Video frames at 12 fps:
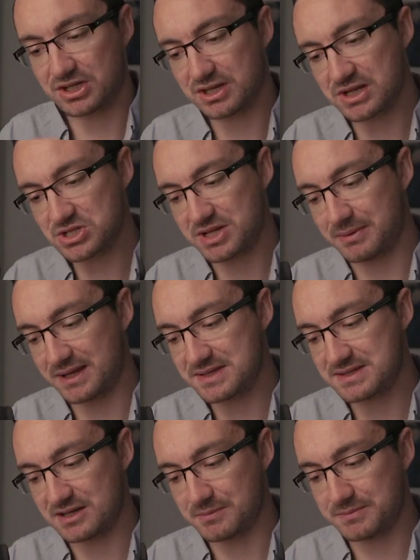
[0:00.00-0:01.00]
you can actually
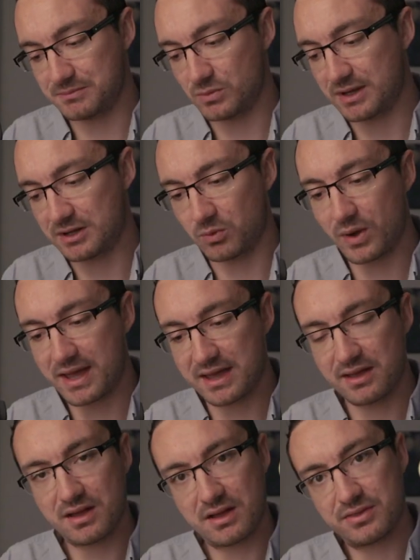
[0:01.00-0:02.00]
place it in a
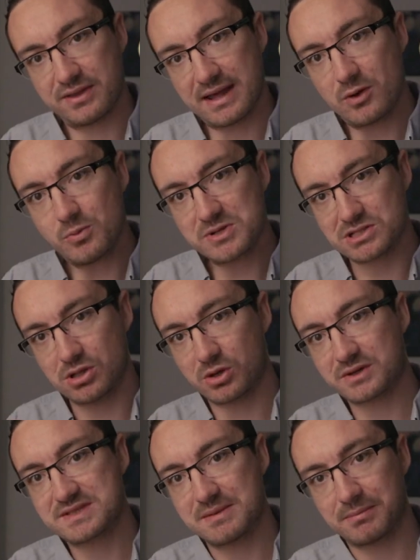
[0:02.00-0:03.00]
way that it almost
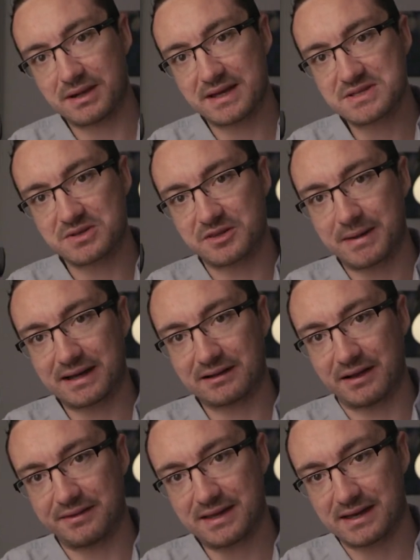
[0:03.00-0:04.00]
locks in place on the back
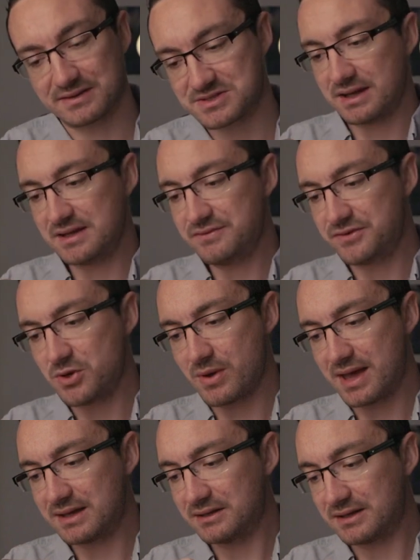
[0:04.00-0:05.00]
like that. And if you
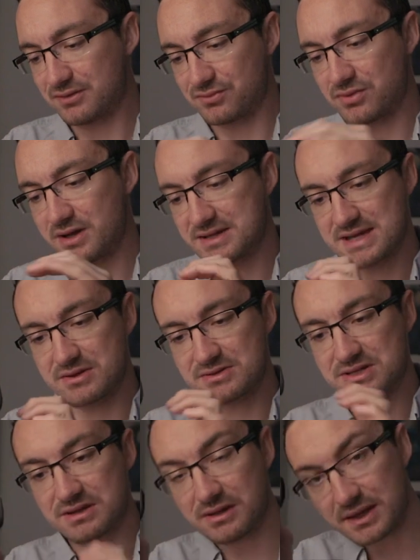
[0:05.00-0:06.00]
angle it right down
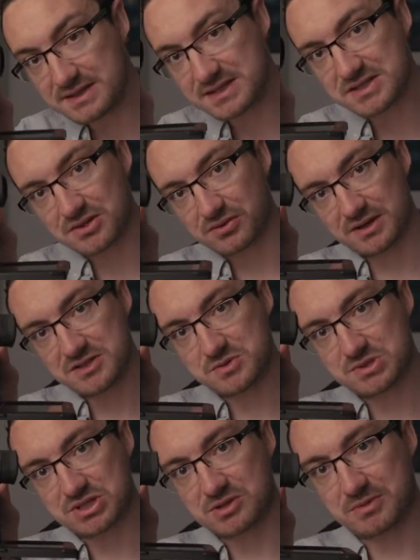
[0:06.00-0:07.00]
to 90 degrees,
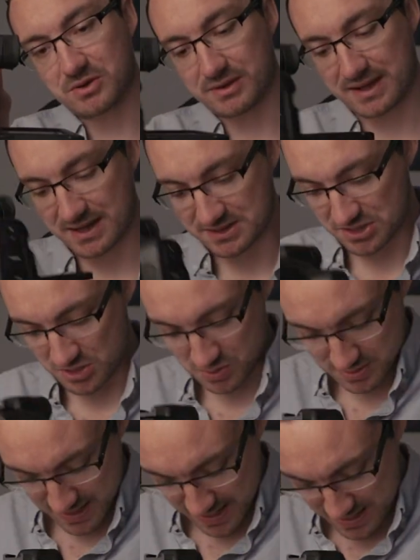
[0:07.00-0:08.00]
which can be quite handy, you
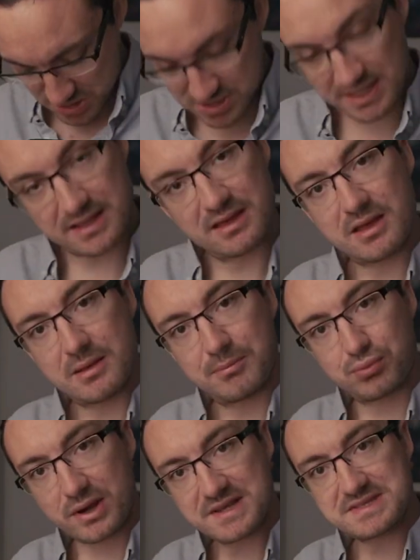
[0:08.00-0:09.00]
can actually
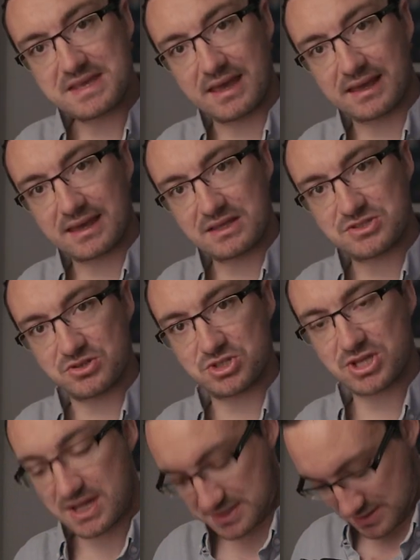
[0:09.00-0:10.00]
brace it against your
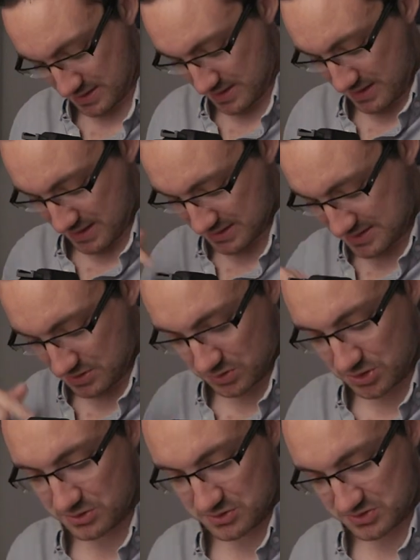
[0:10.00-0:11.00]
chest and still
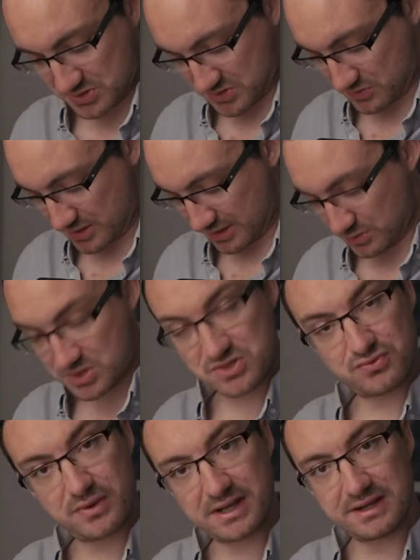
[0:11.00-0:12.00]
use the screen, which
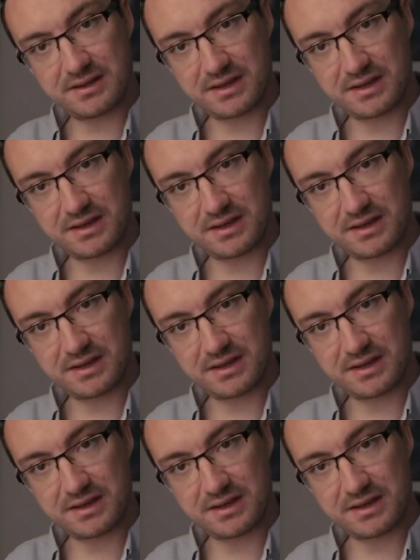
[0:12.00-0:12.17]
is really